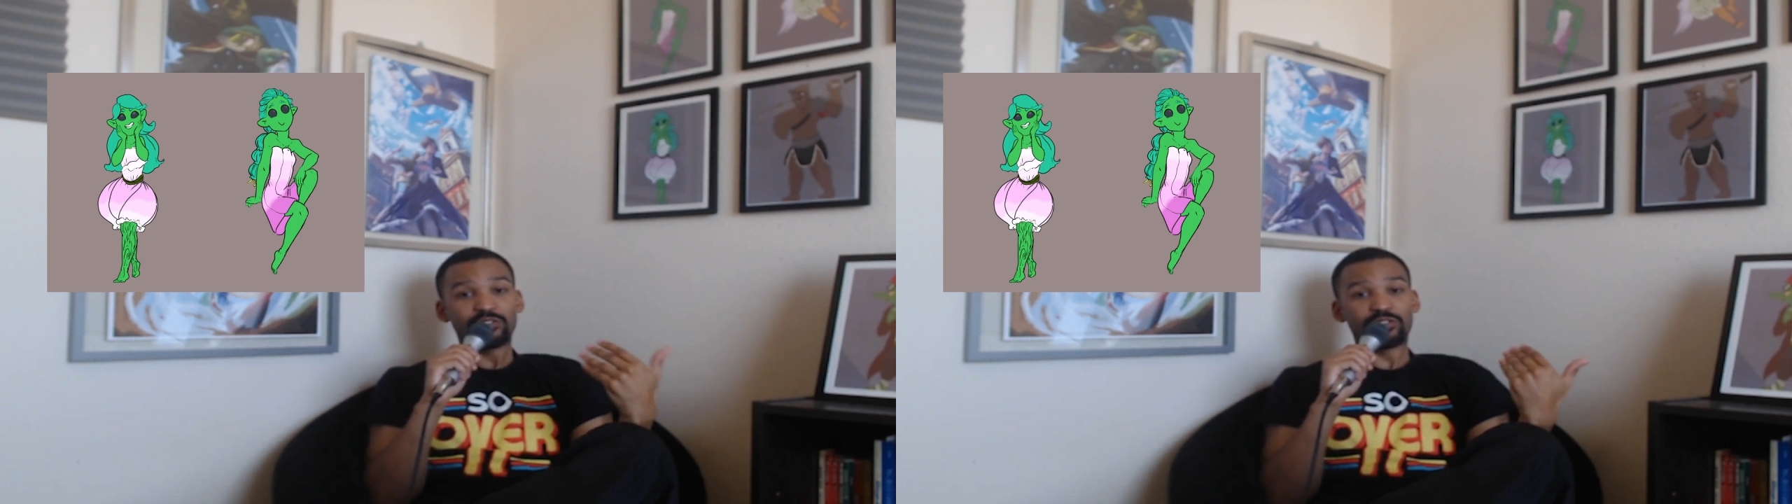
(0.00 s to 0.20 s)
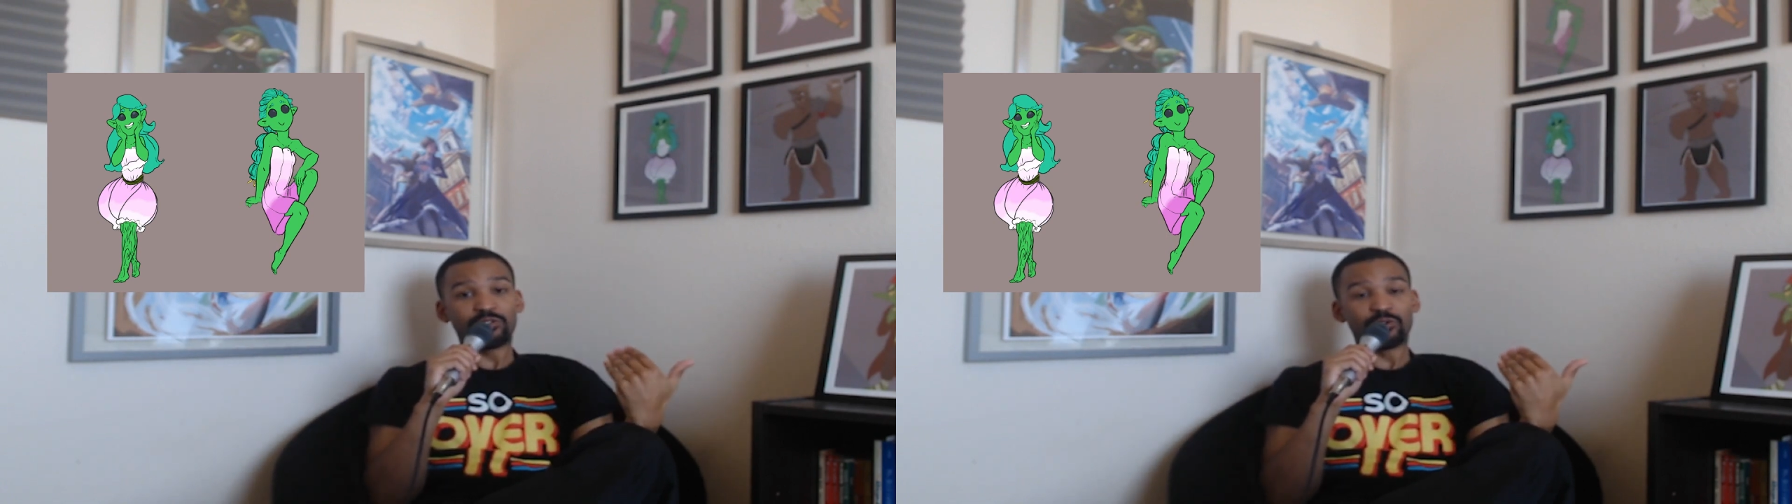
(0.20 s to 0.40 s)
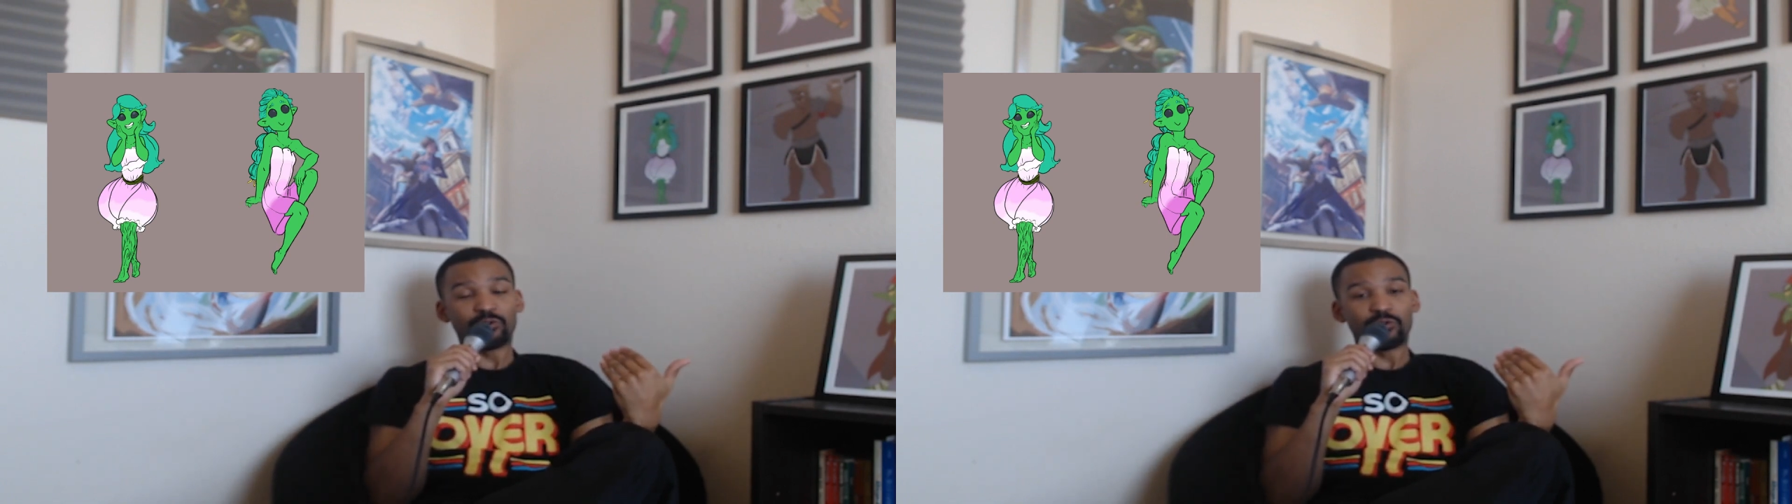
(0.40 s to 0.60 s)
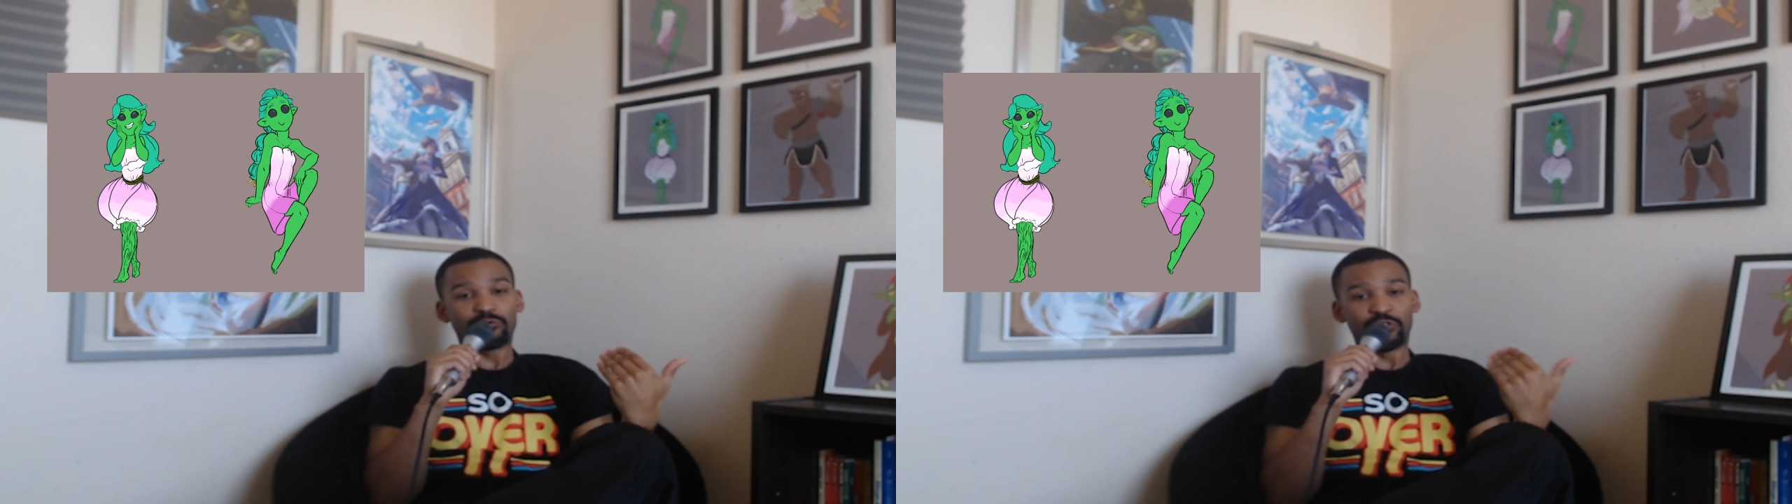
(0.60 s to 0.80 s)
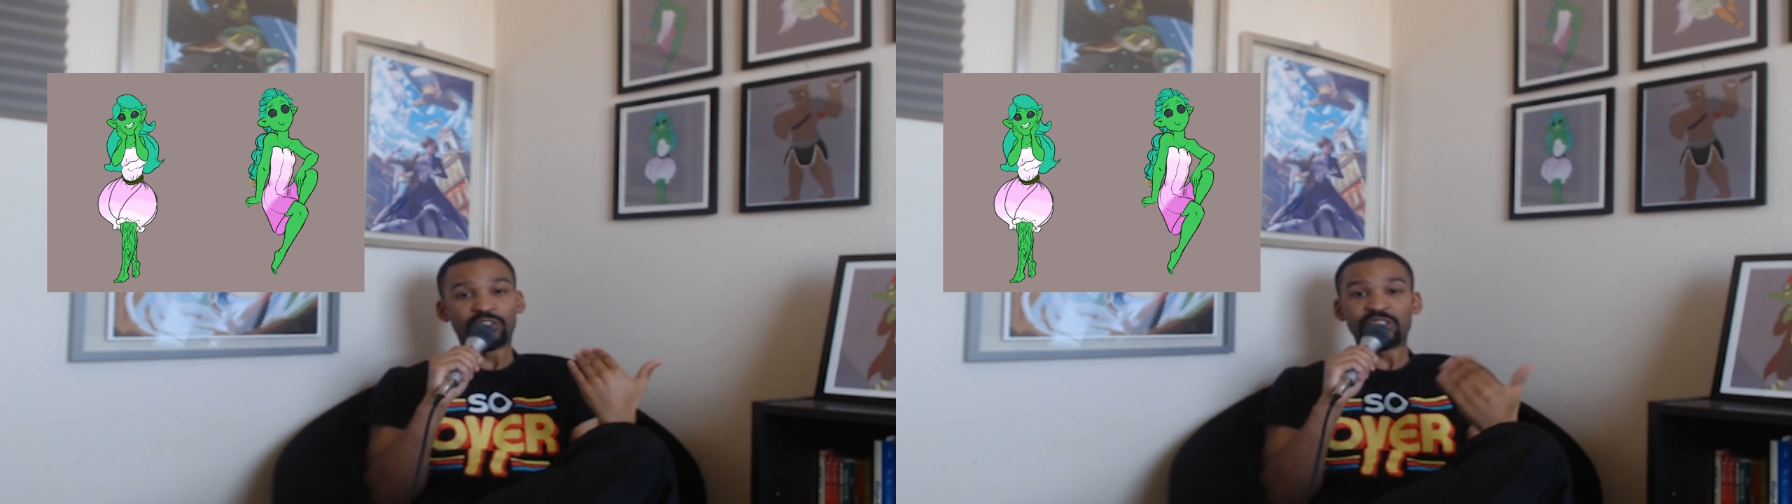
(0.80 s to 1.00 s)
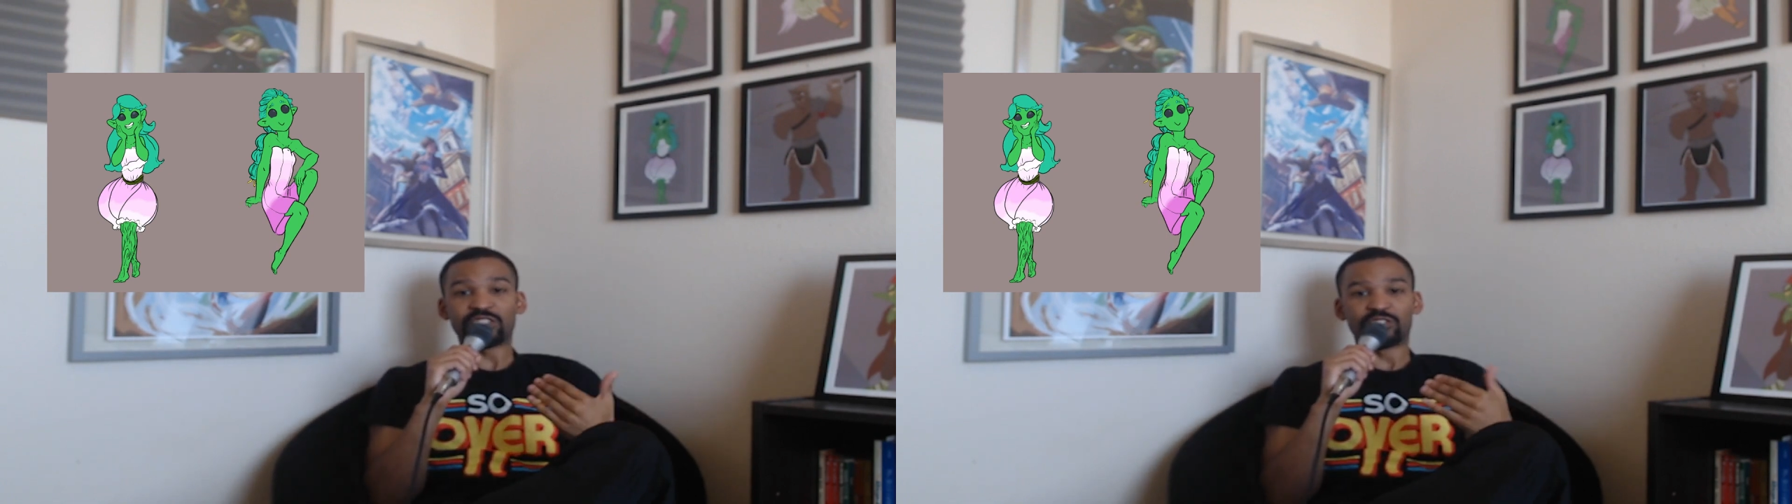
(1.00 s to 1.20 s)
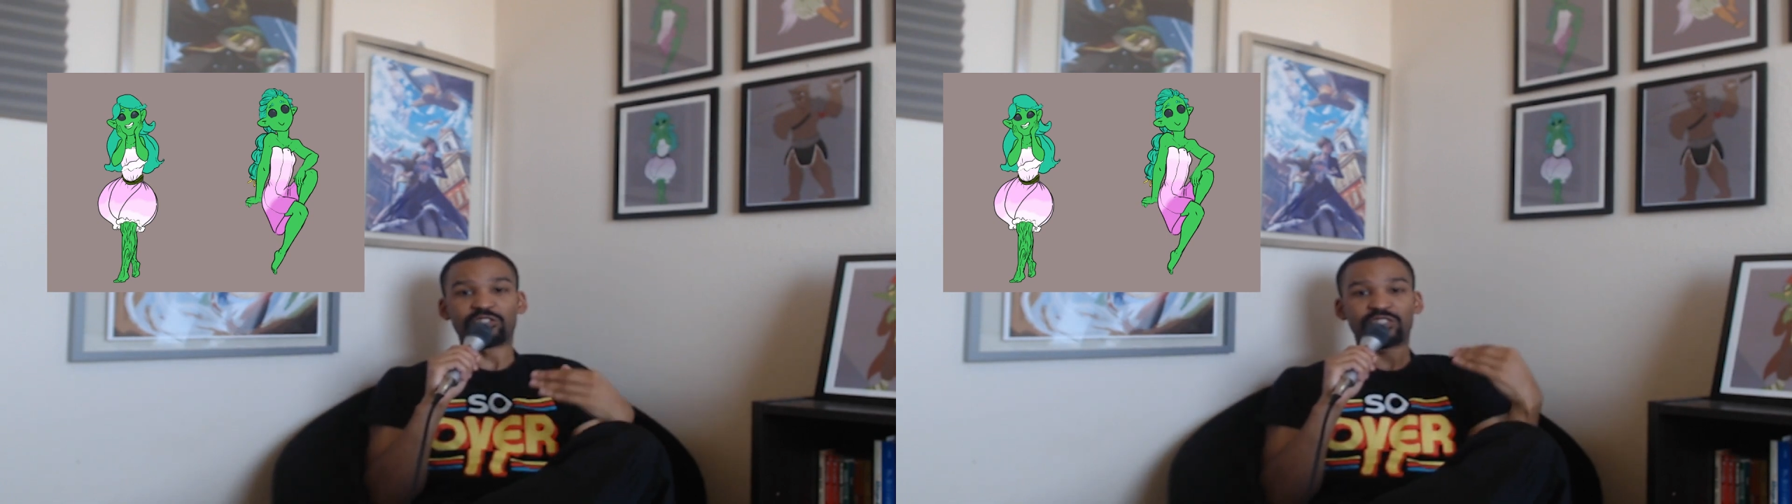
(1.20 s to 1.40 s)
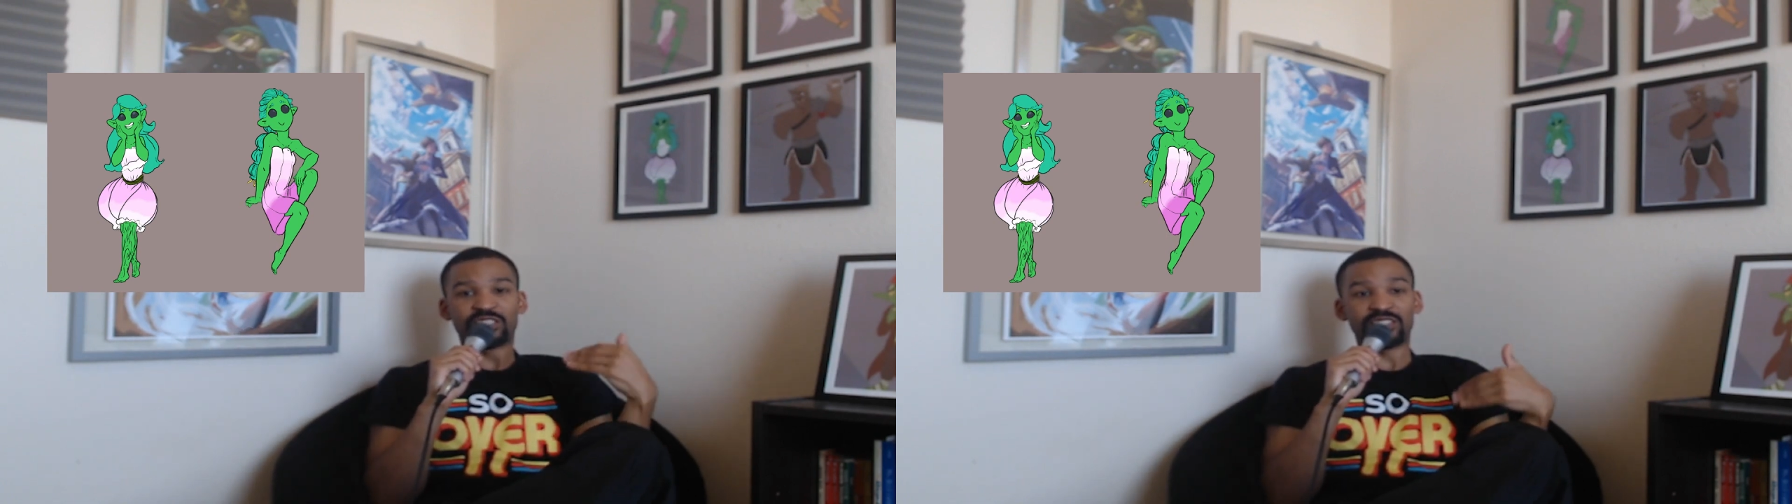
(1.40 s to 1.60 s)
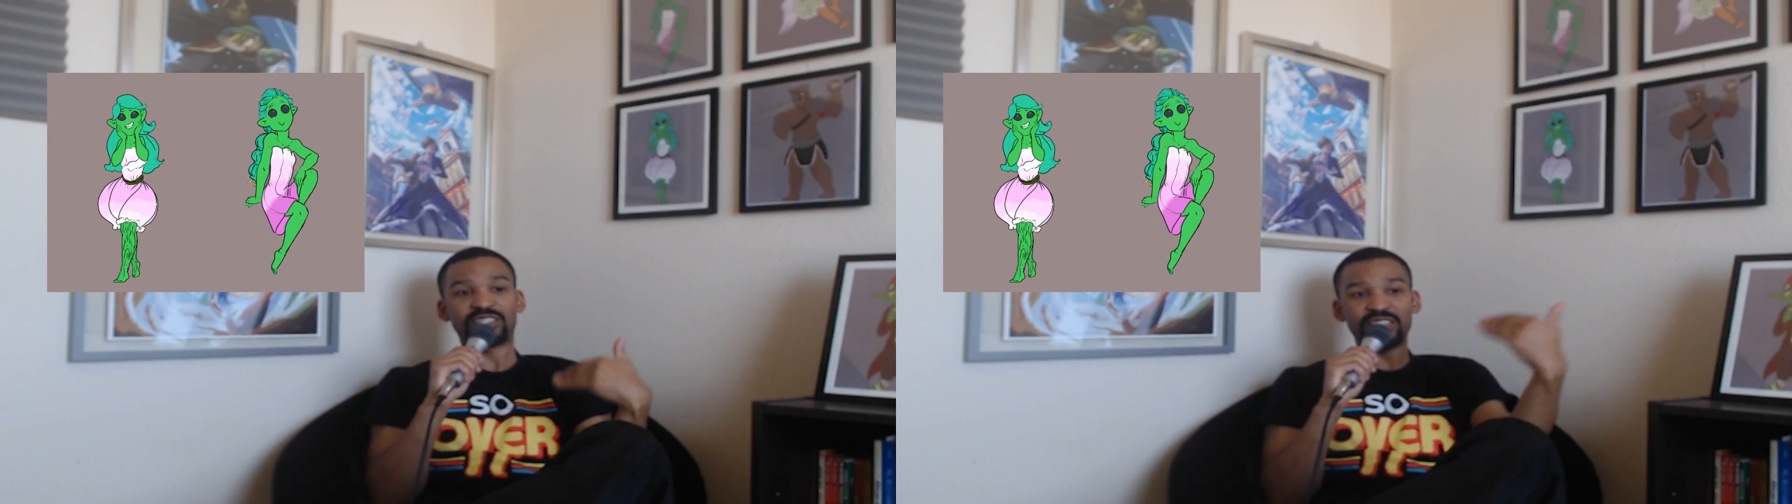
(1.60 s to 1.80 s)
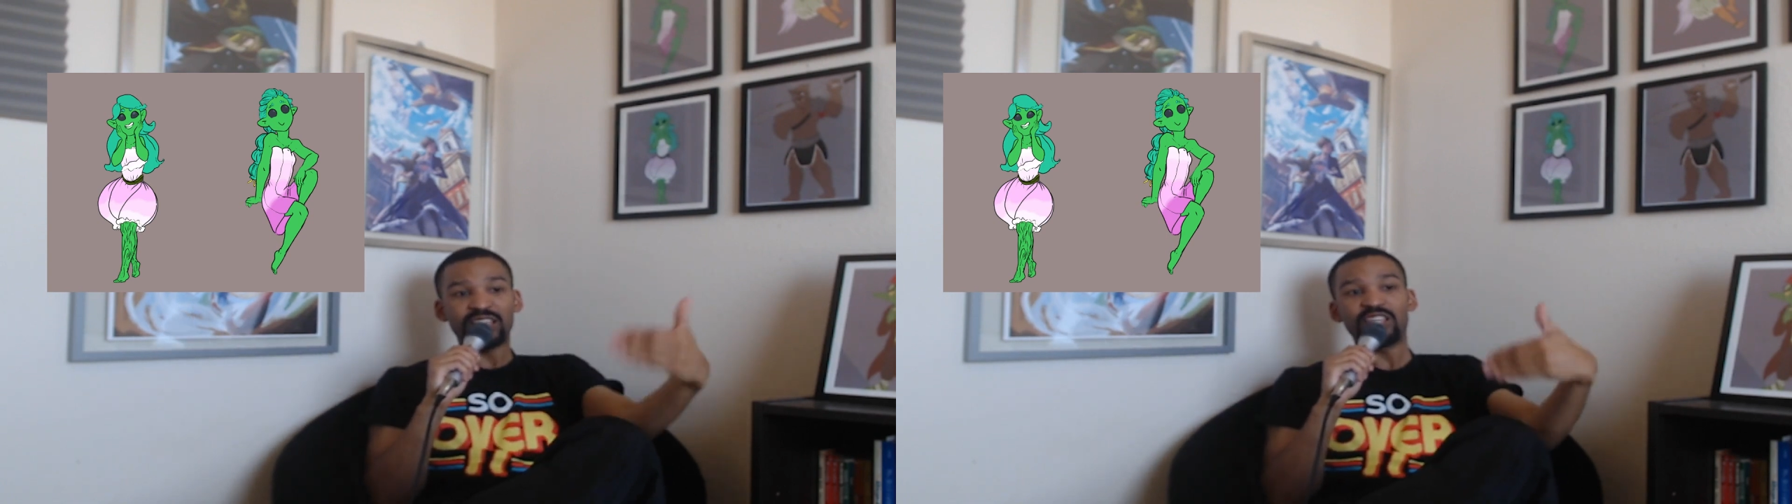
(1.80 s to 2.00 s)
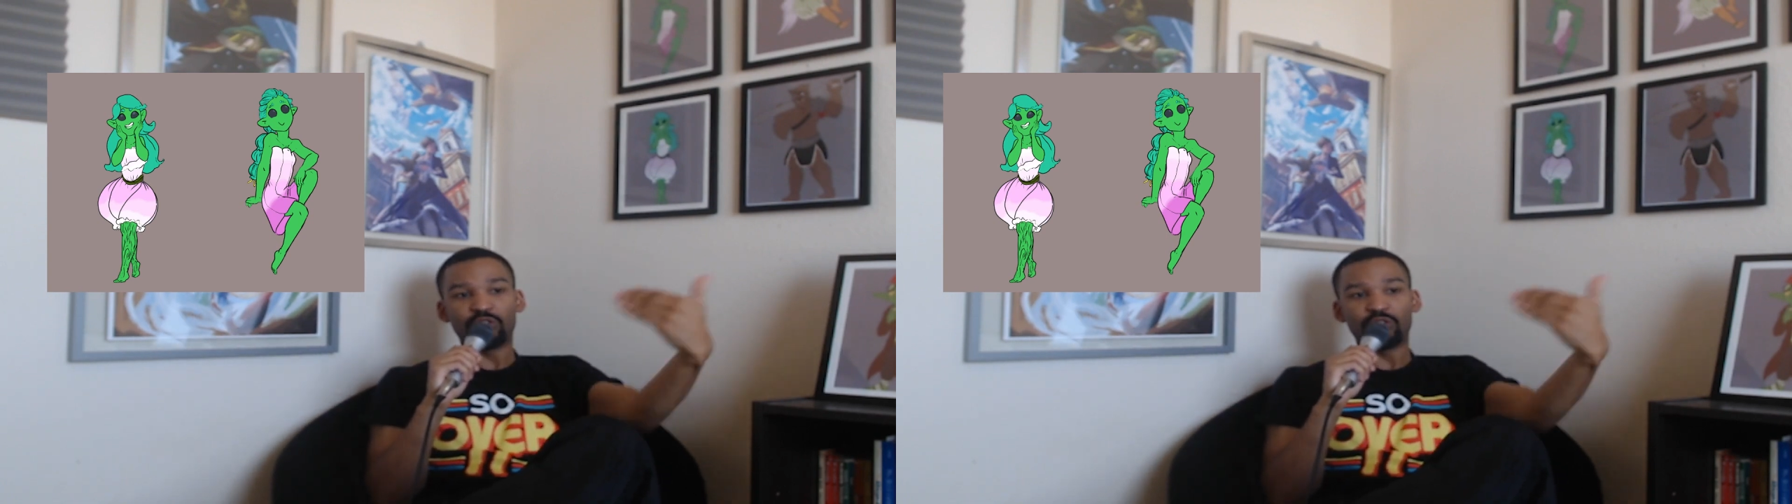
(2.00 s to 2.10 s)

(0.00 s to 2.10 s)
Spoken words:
for the listeners to see